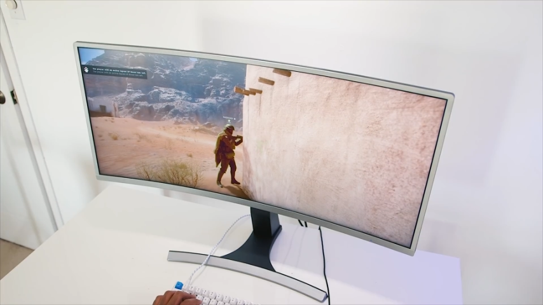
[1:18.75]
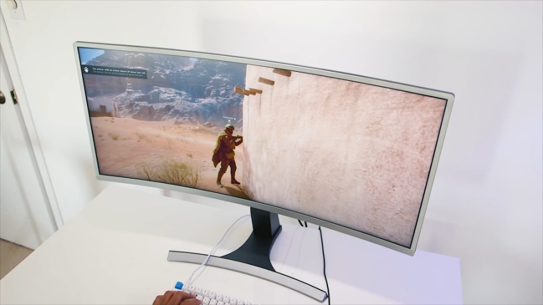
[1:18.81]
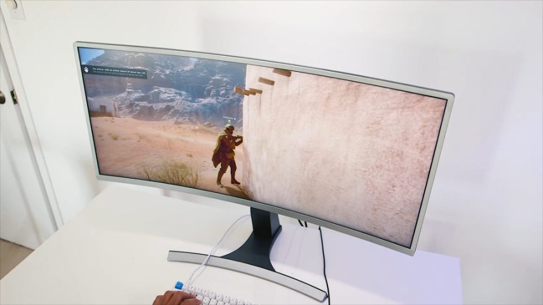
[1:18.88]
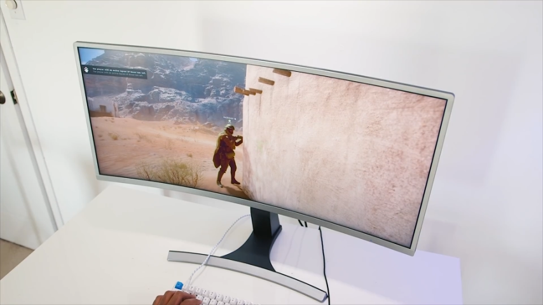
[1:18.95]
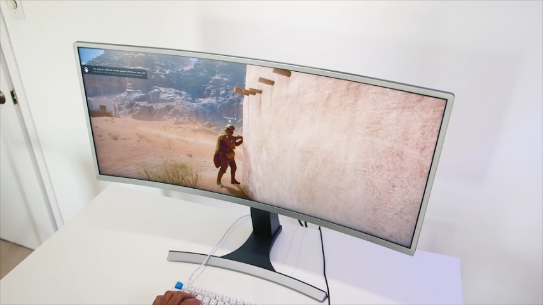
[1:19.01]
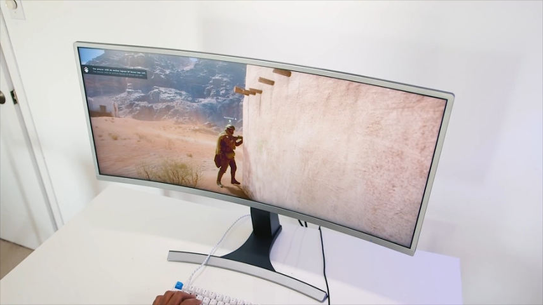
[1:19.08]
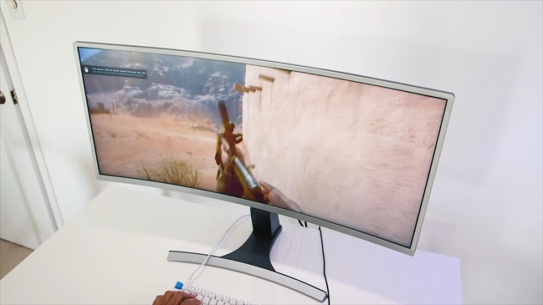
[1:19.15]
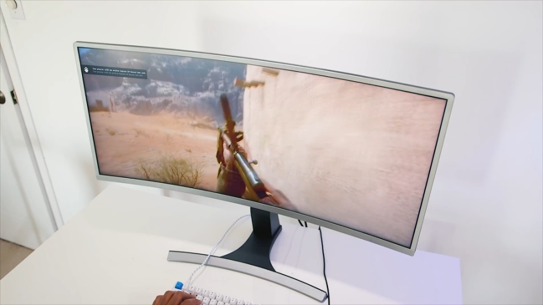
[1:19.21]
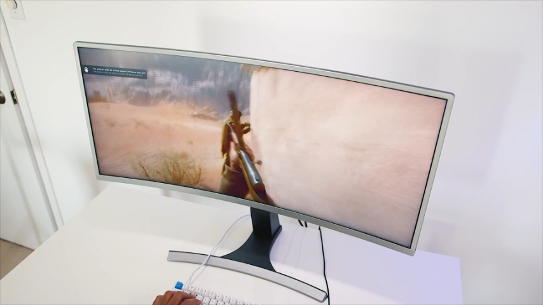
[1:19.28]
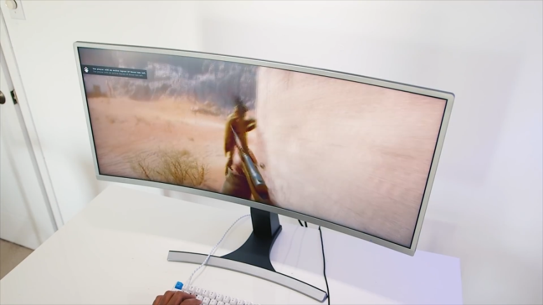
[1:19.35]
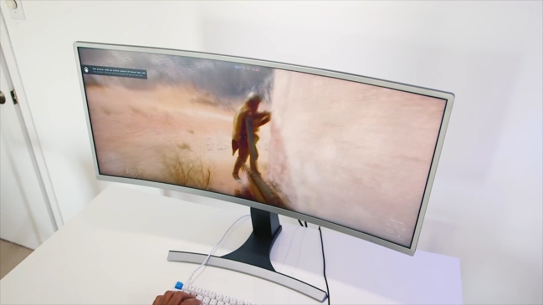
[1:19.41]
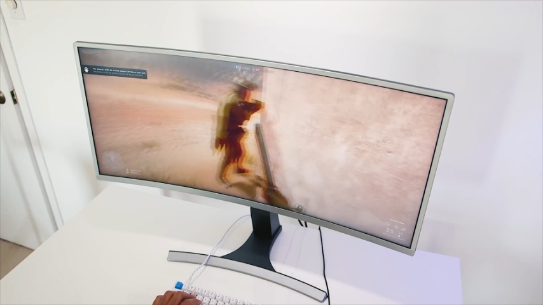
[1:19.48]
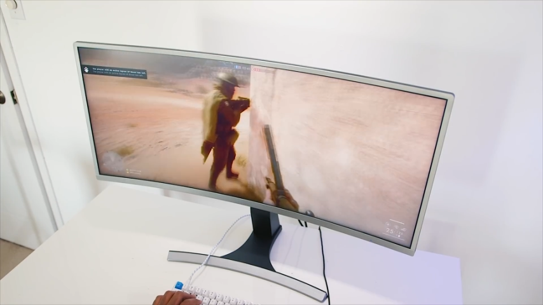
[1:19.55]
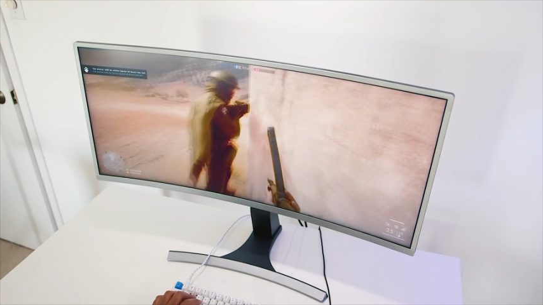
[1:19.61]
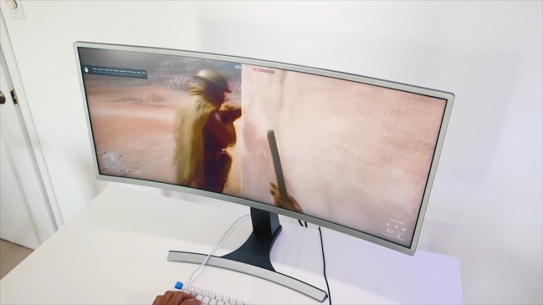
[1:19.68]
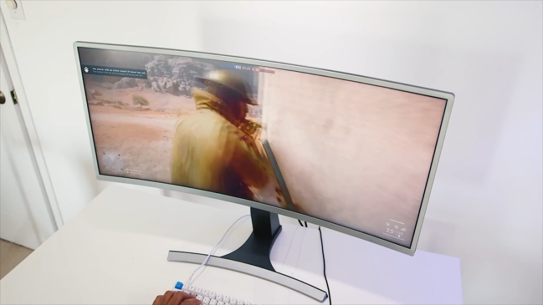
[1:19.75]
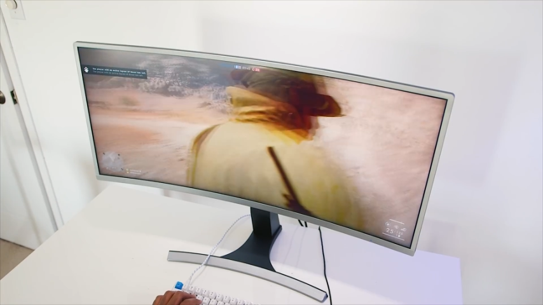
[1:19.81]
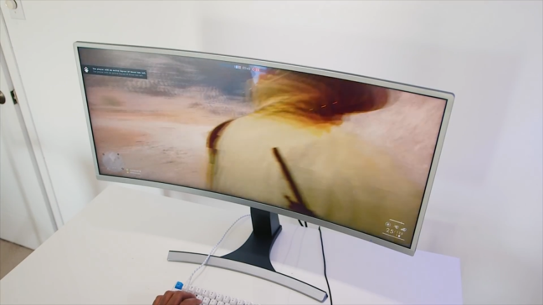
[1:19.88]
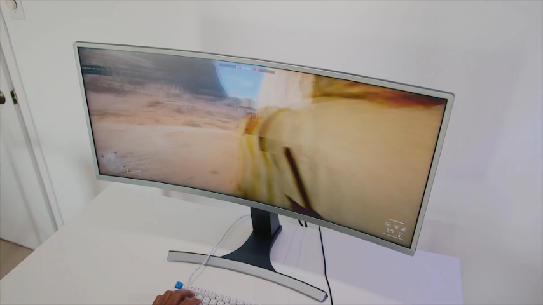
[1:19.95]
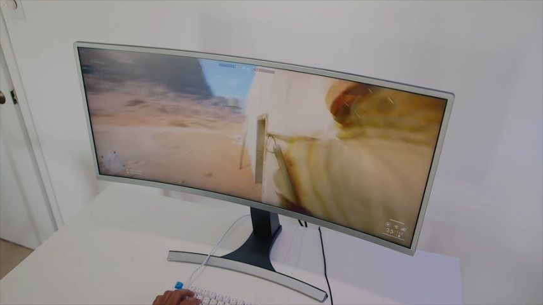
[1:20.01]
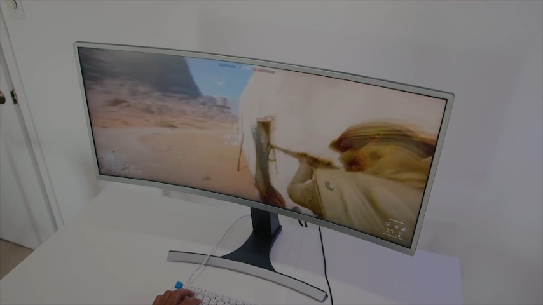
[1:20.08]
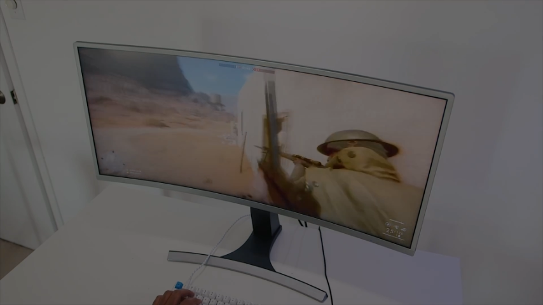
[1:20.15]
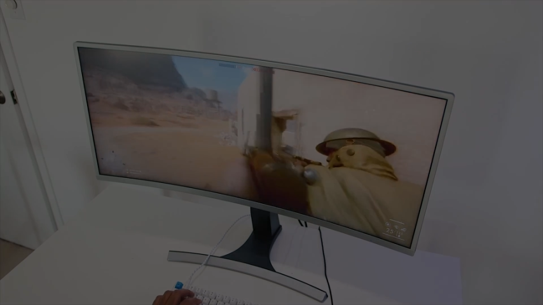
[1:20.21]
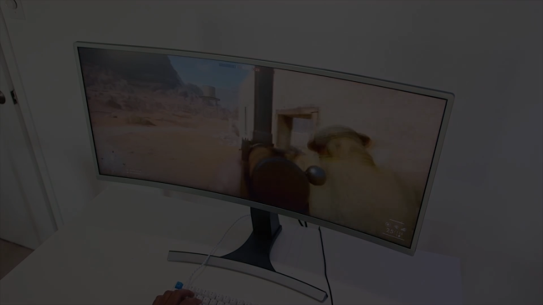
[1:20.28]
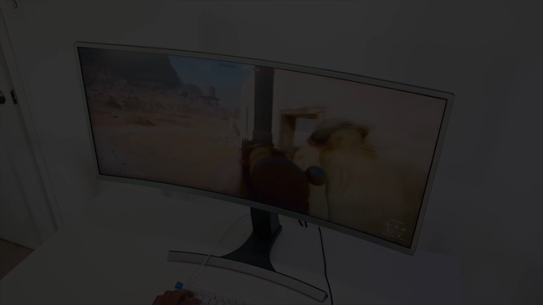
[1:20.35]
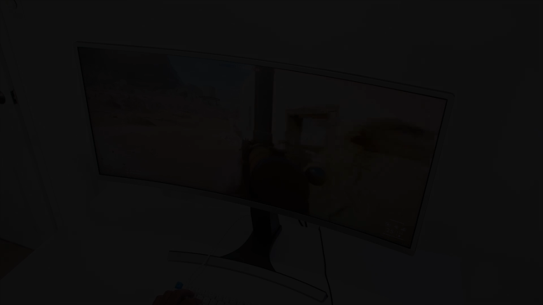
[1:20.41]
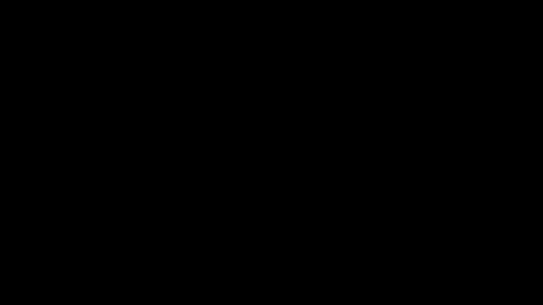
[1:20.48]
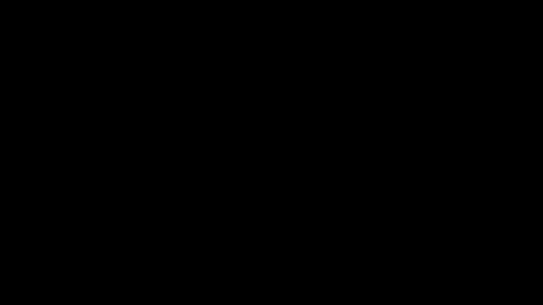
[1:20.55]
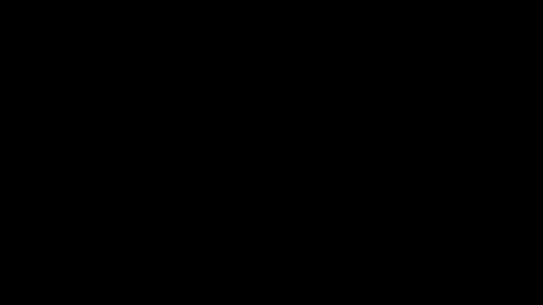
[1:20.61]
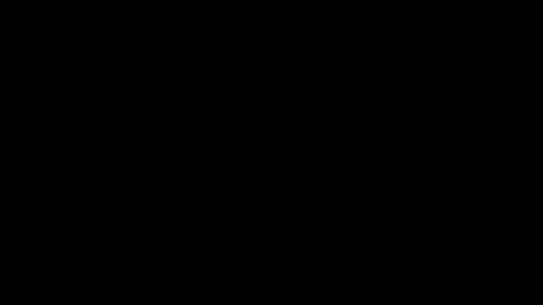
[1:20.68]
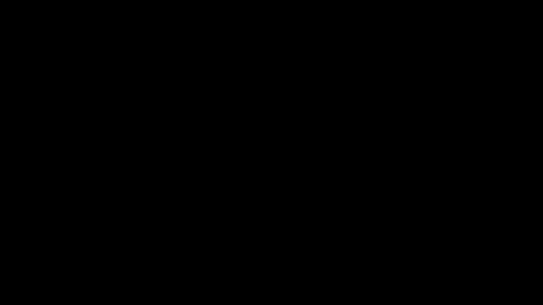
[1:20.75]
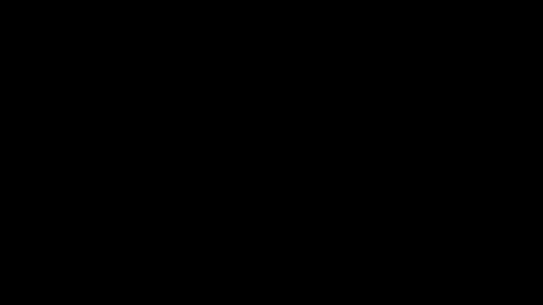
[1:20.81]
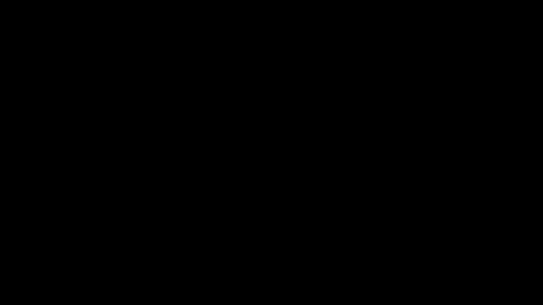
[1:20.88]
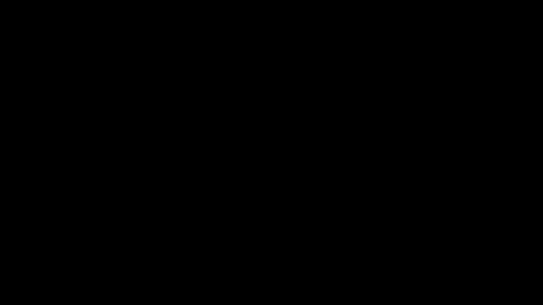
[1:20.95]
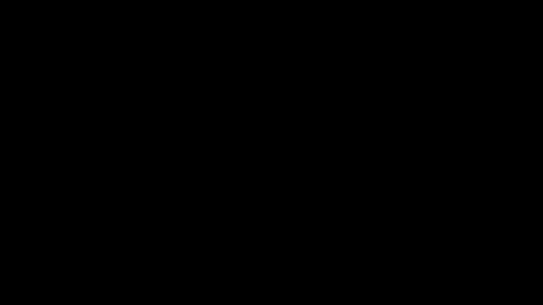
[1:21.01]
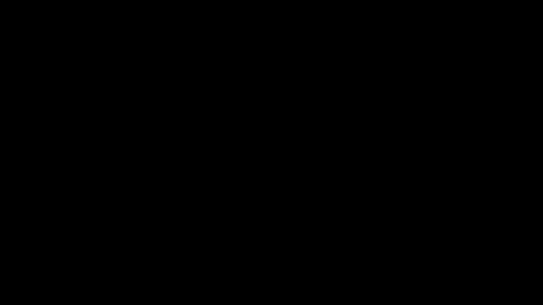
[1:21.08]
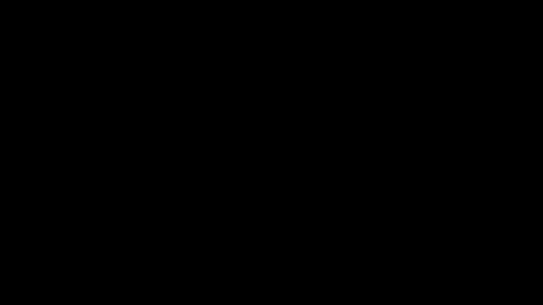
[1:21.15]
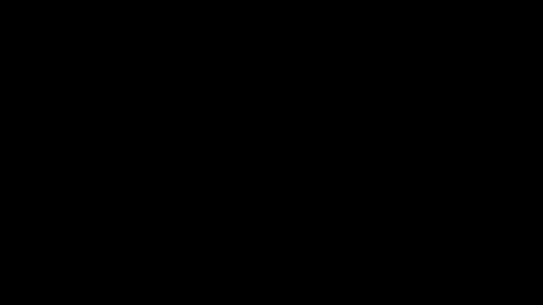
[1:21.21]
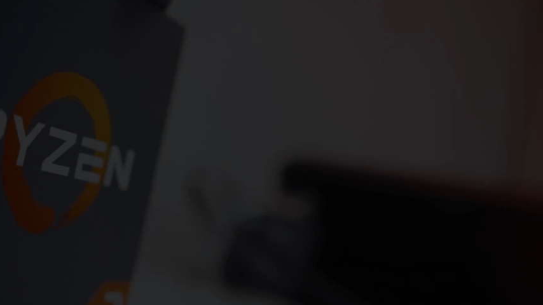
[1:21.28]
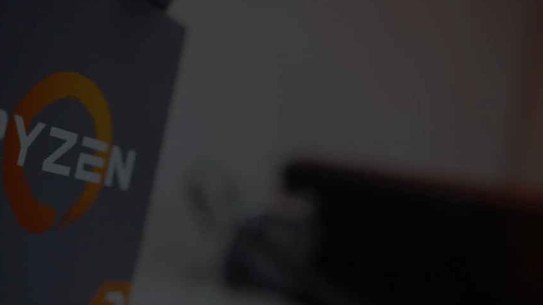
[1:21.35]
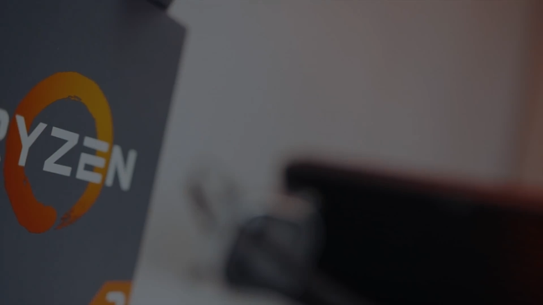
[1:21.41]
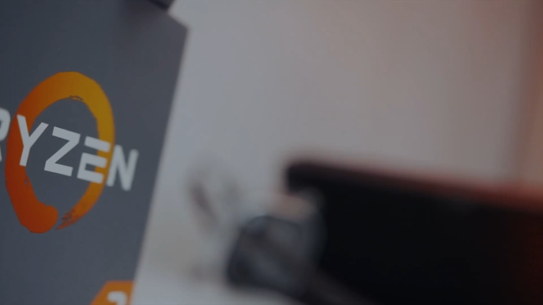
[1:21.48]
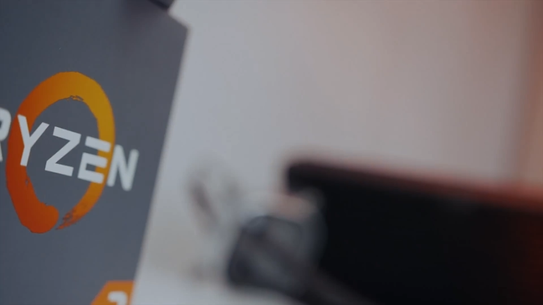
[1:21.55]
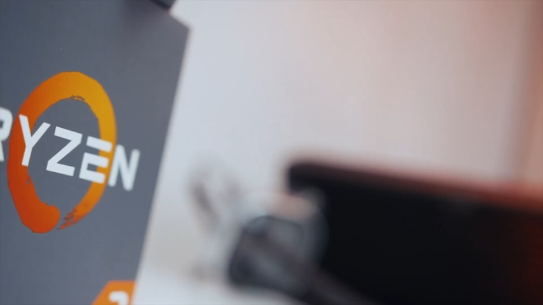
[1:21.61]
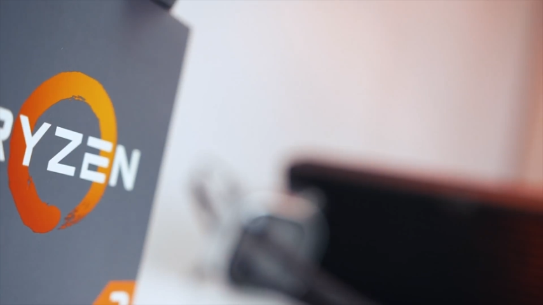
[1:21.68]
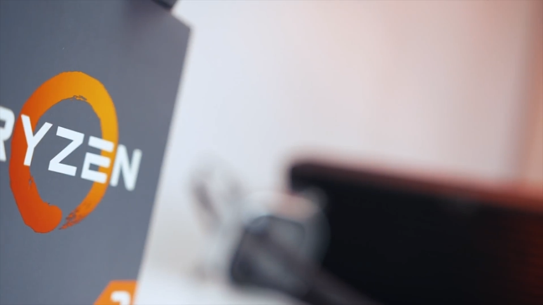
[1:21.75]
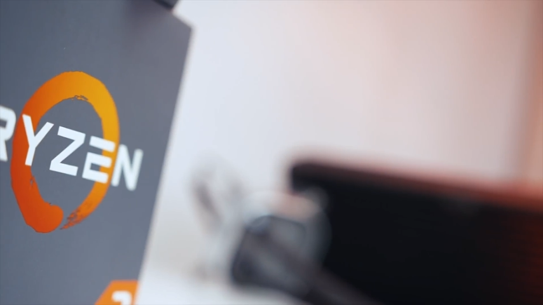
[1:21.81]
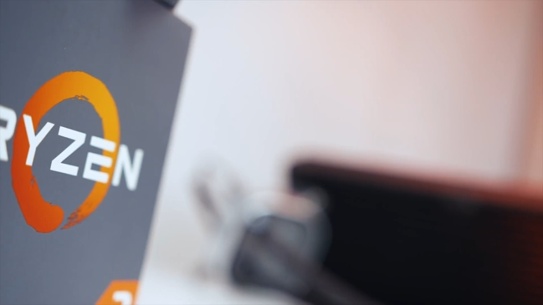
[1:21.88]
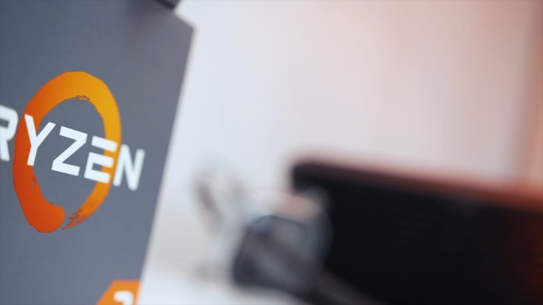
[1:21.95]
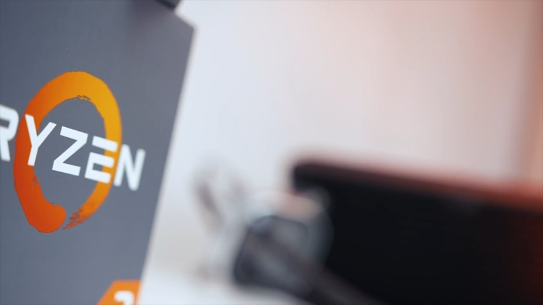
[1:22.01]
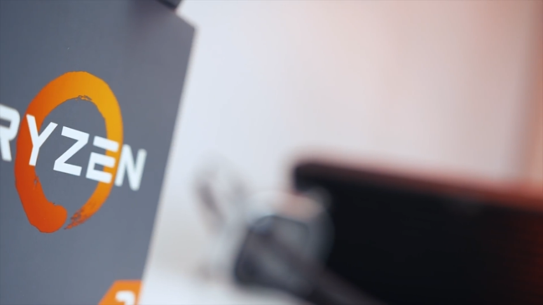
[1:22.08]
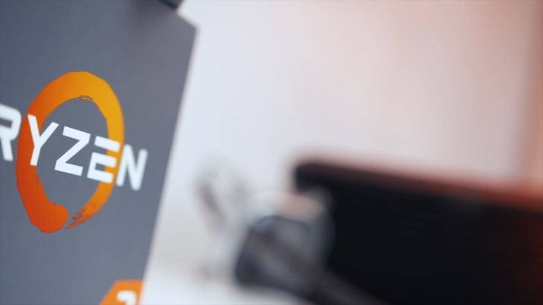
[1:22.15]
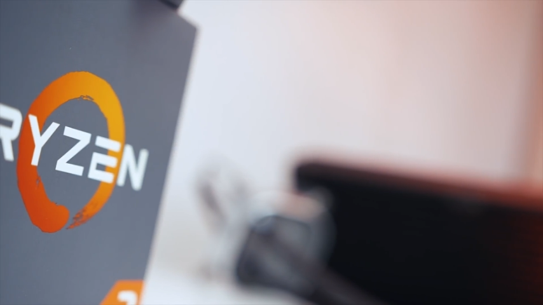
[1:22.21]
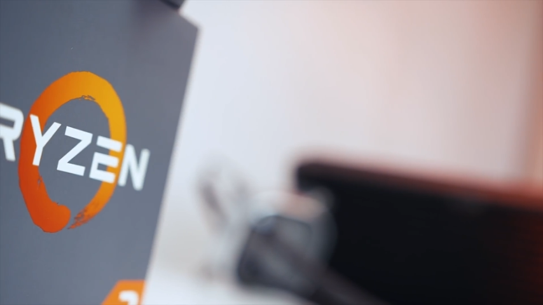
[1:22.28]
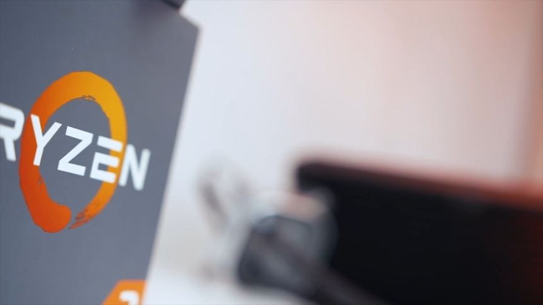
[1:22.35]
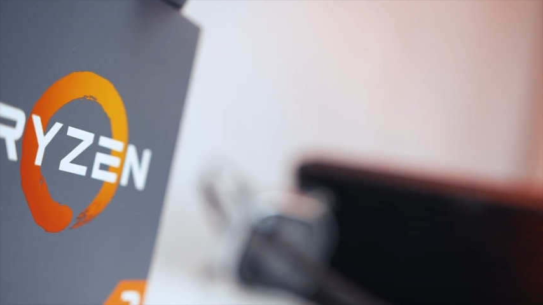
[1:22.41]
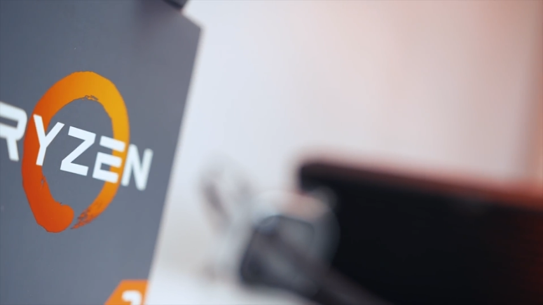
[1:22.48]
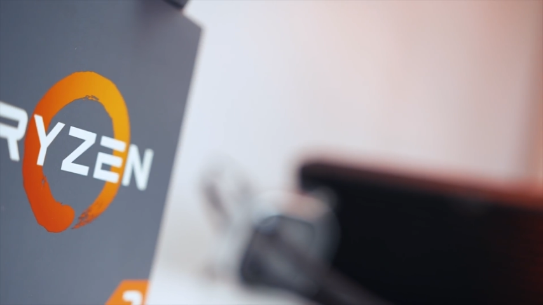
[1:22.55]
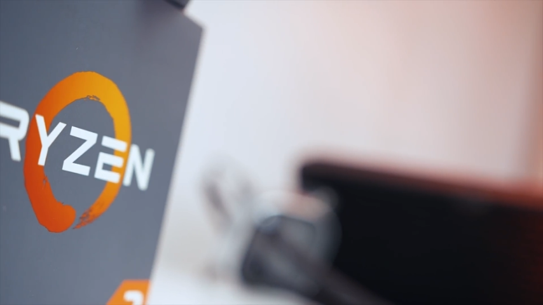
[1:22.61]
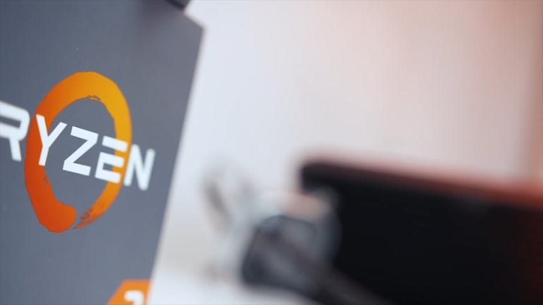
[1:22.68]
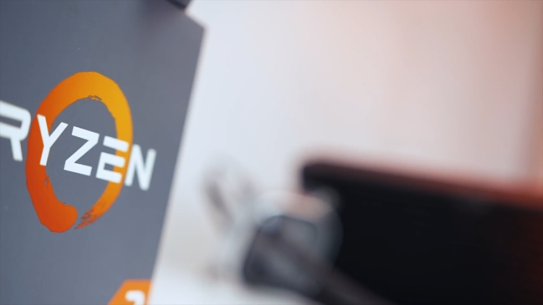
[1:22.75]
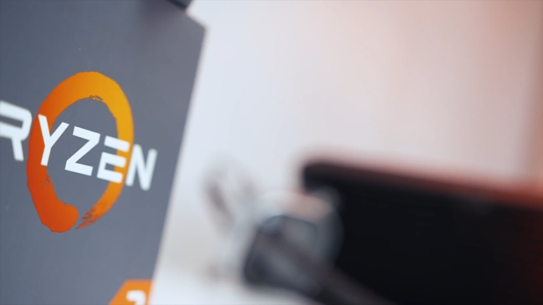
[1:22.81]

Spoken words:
(no speaker visible)